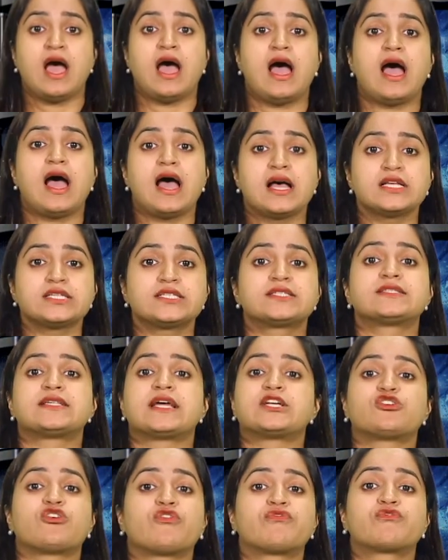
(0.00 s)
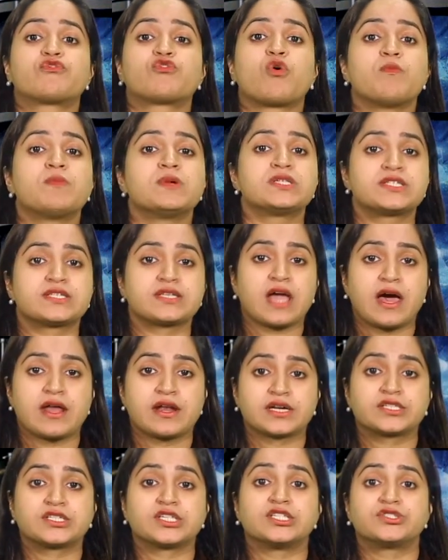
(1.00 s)
as a set of robust
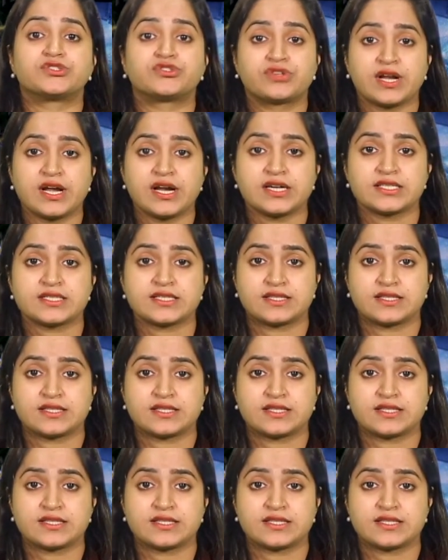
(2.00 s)
character traits